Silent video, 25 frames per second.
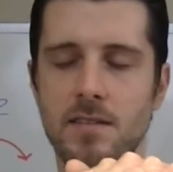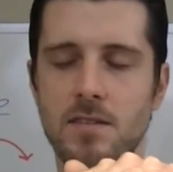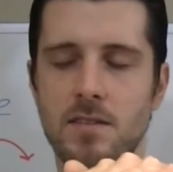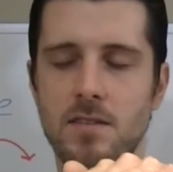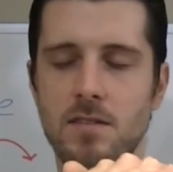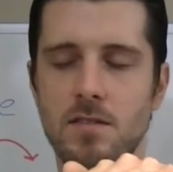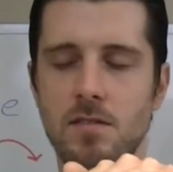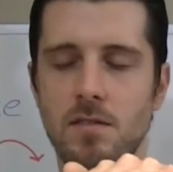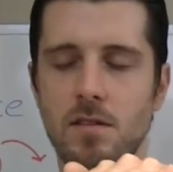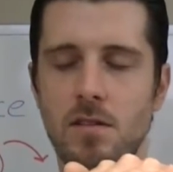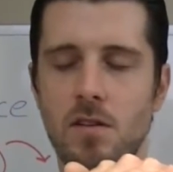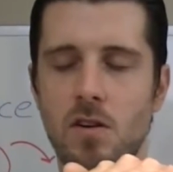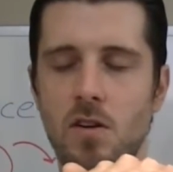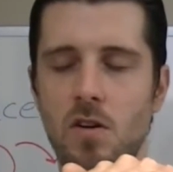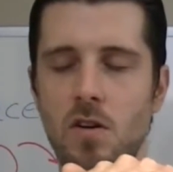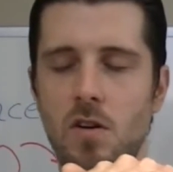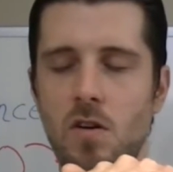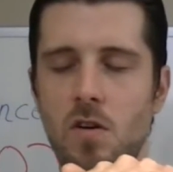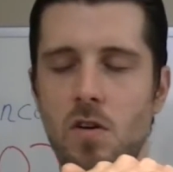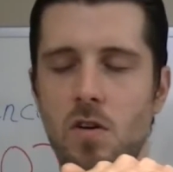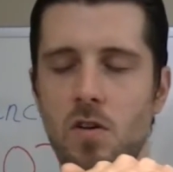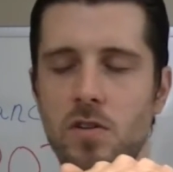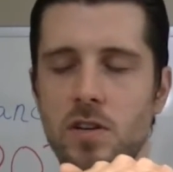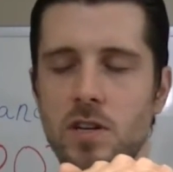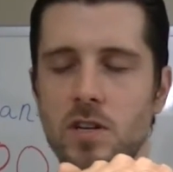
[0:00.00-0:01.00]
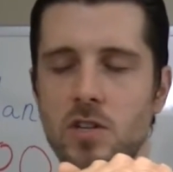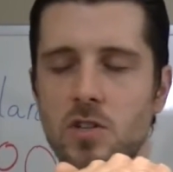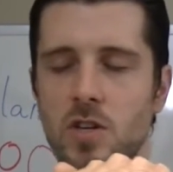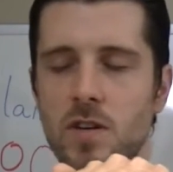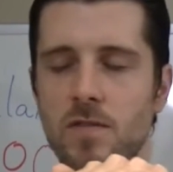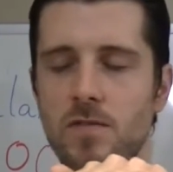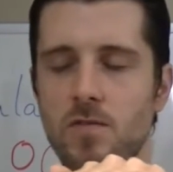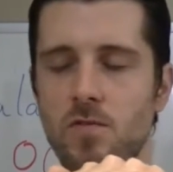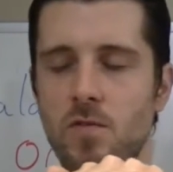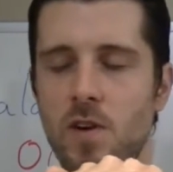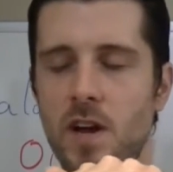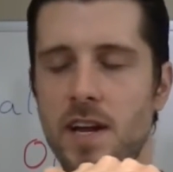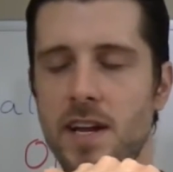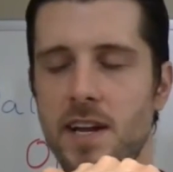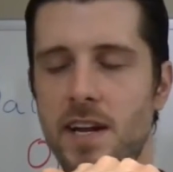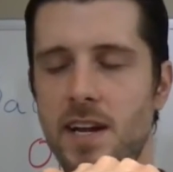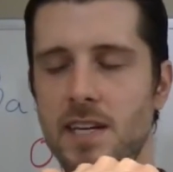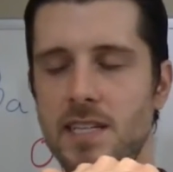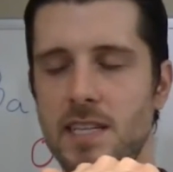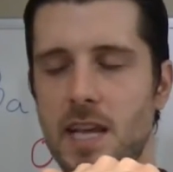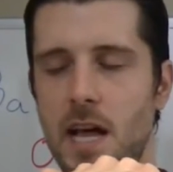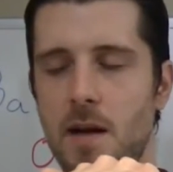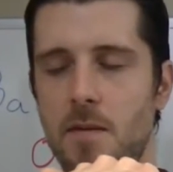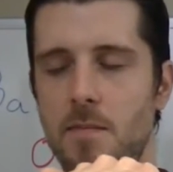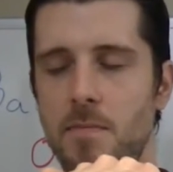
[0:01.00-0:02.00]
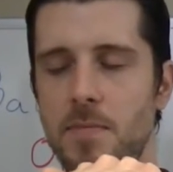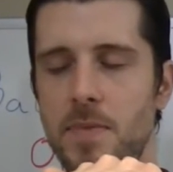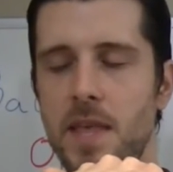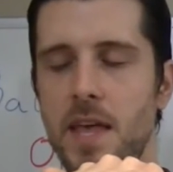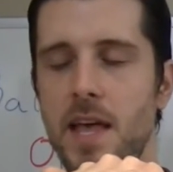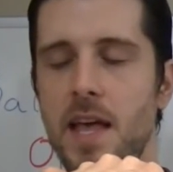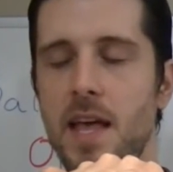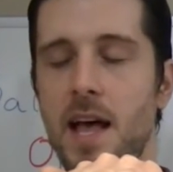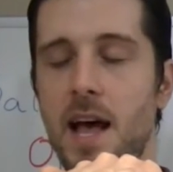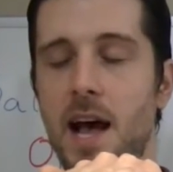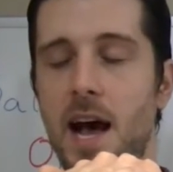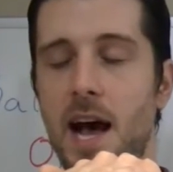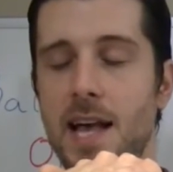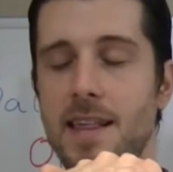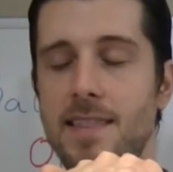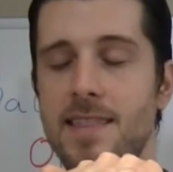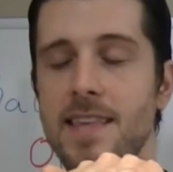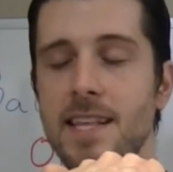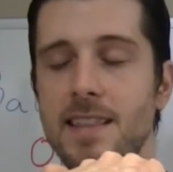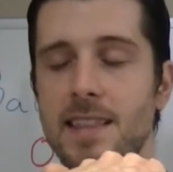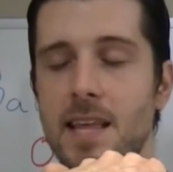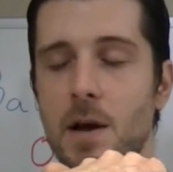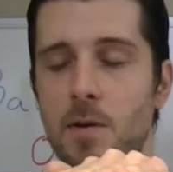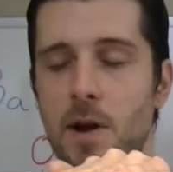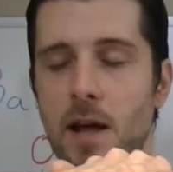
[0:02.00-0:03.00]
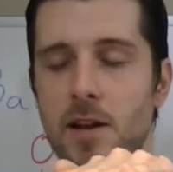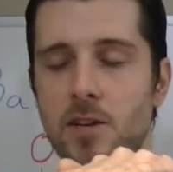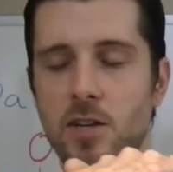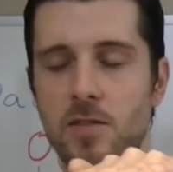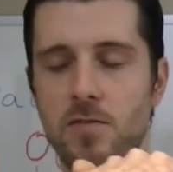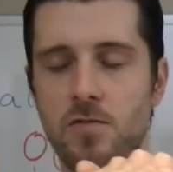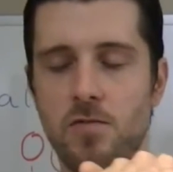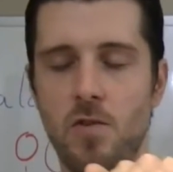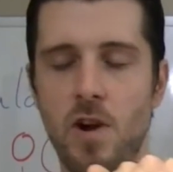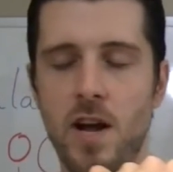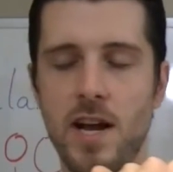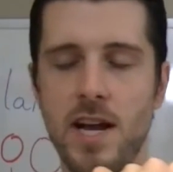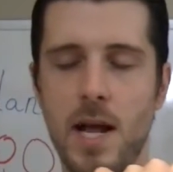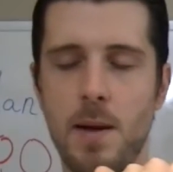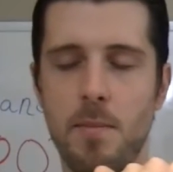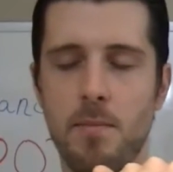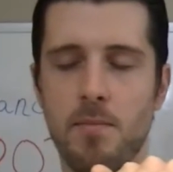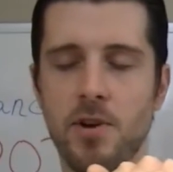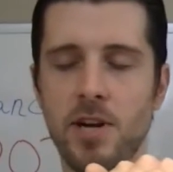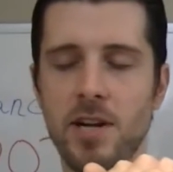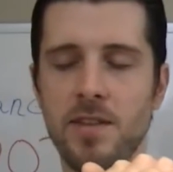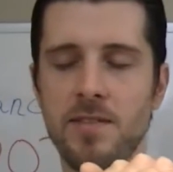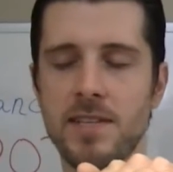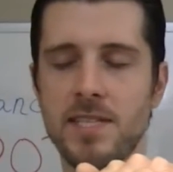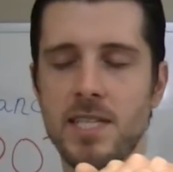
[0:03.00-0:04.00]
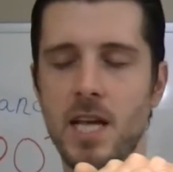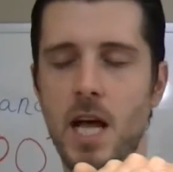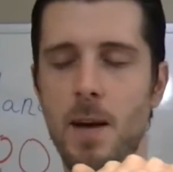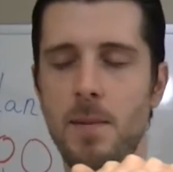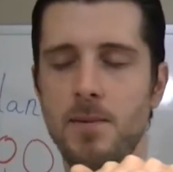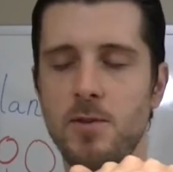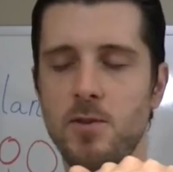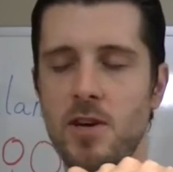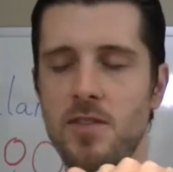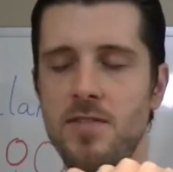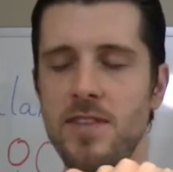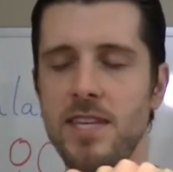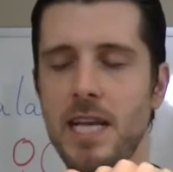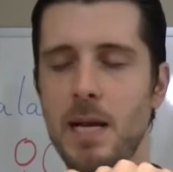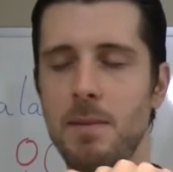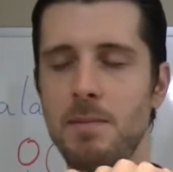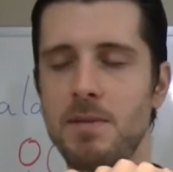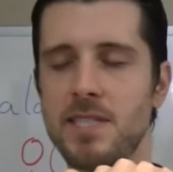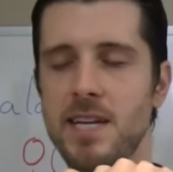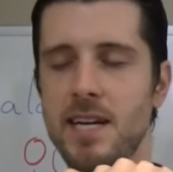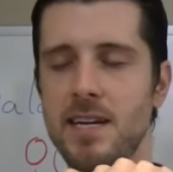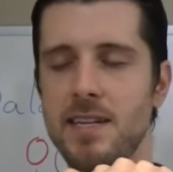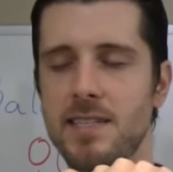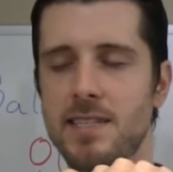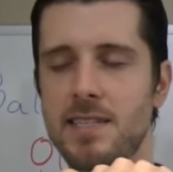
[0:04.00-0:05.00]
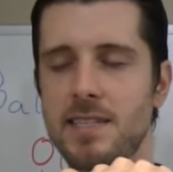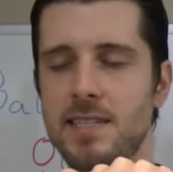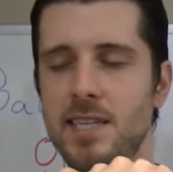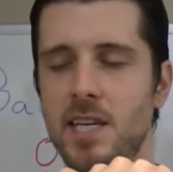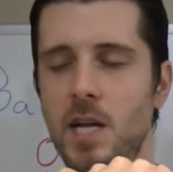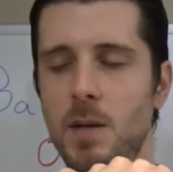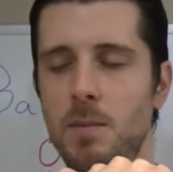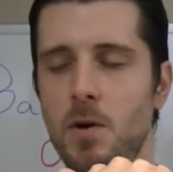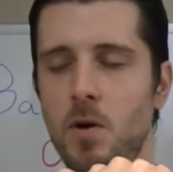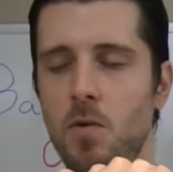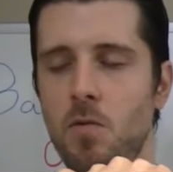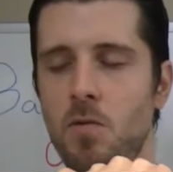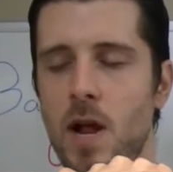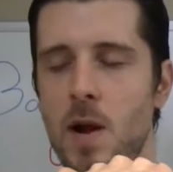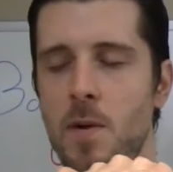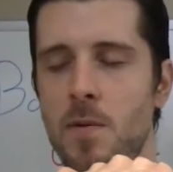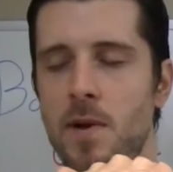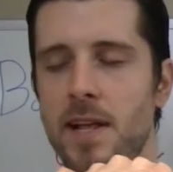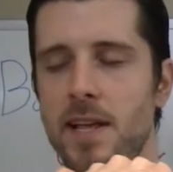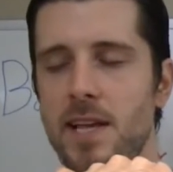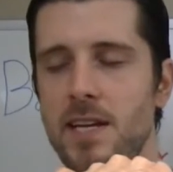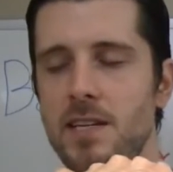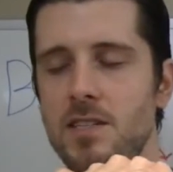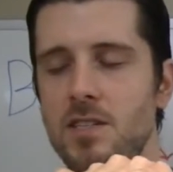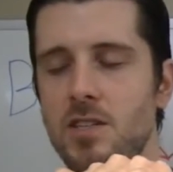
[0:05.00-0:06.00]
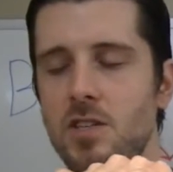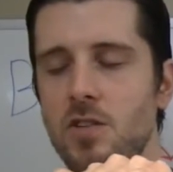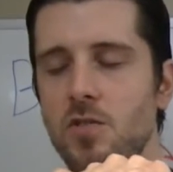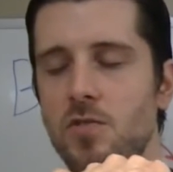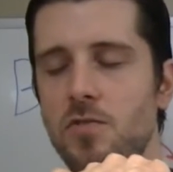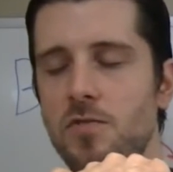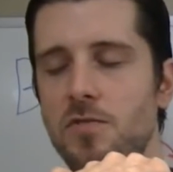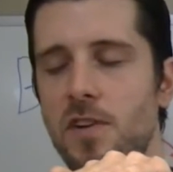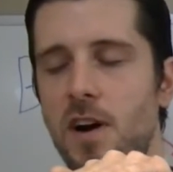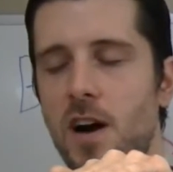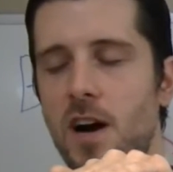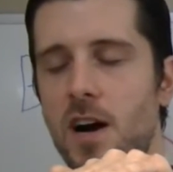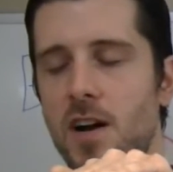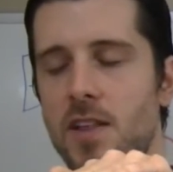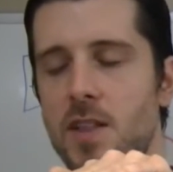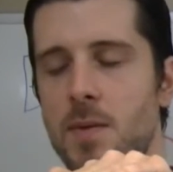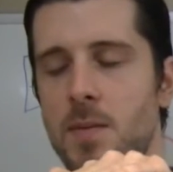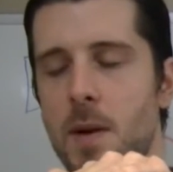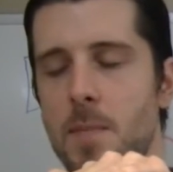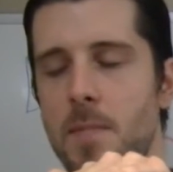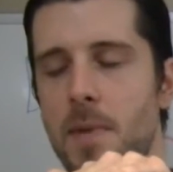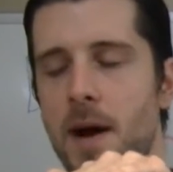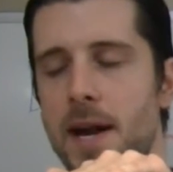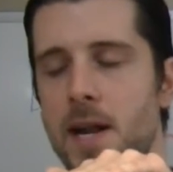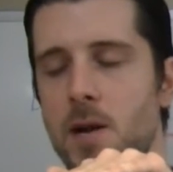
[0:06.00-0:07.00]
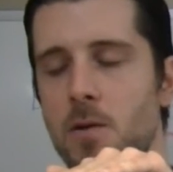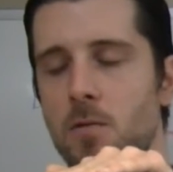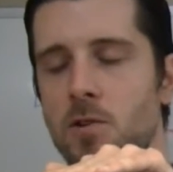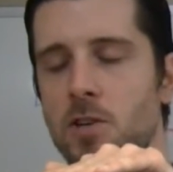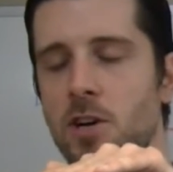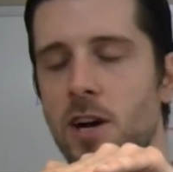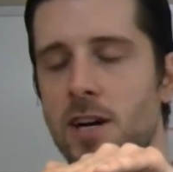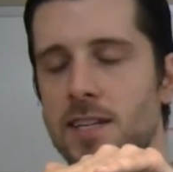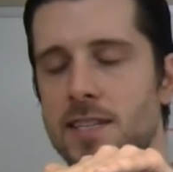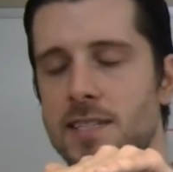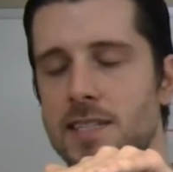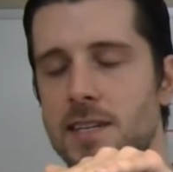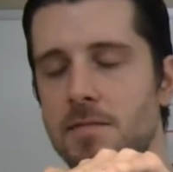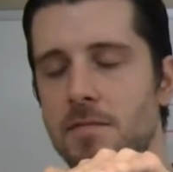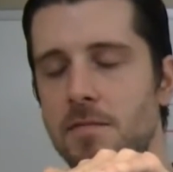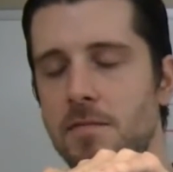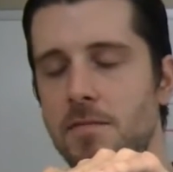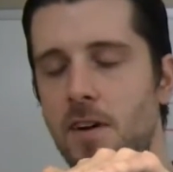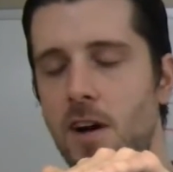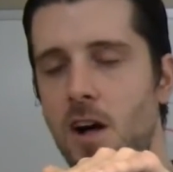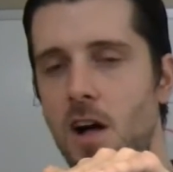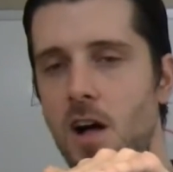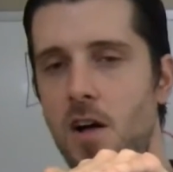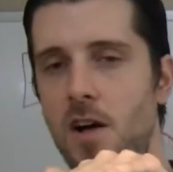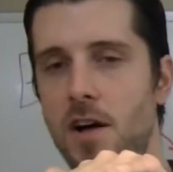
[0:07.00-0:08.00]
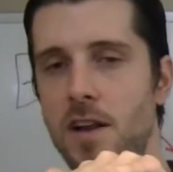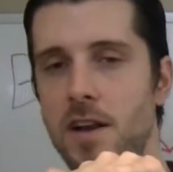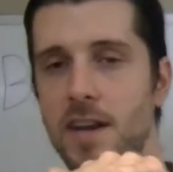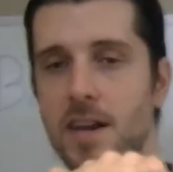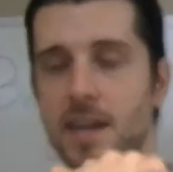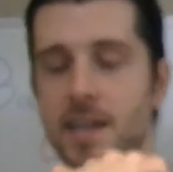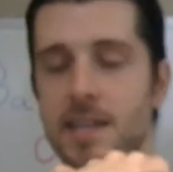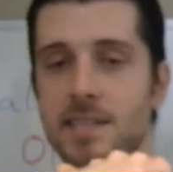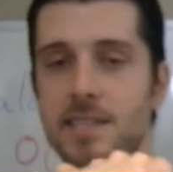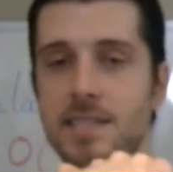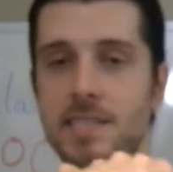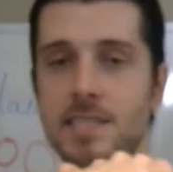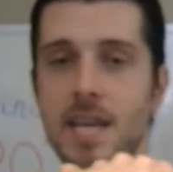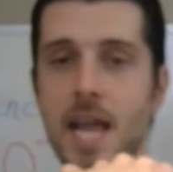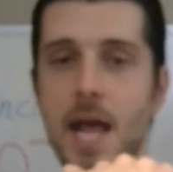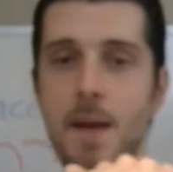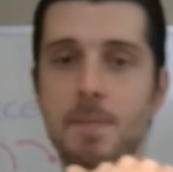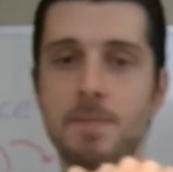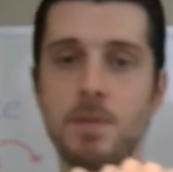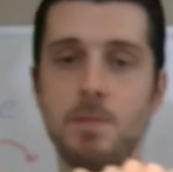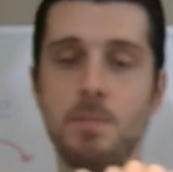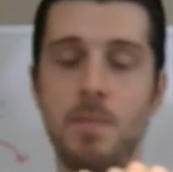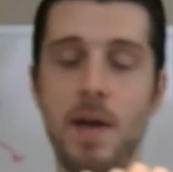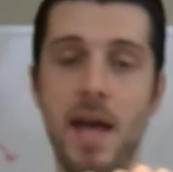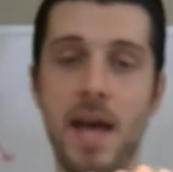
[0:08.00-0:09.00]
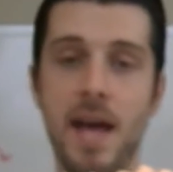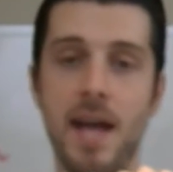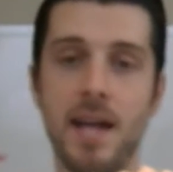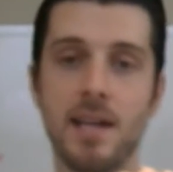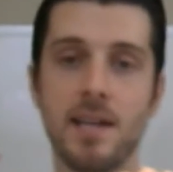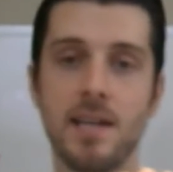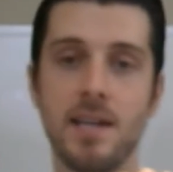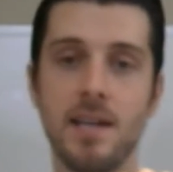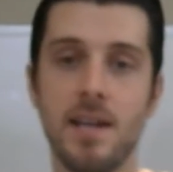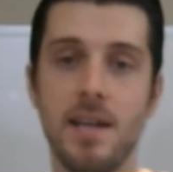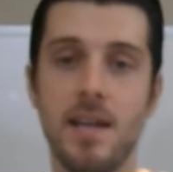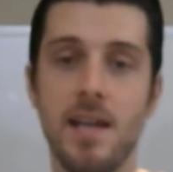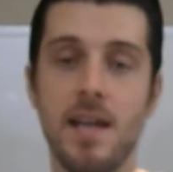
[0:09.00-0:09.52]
Slowly drift right, because I think that when I drift right, I'm bringing this up, so I think I'm standing still, but right when I get too far, then my body realizes I'm falling and it snaps back.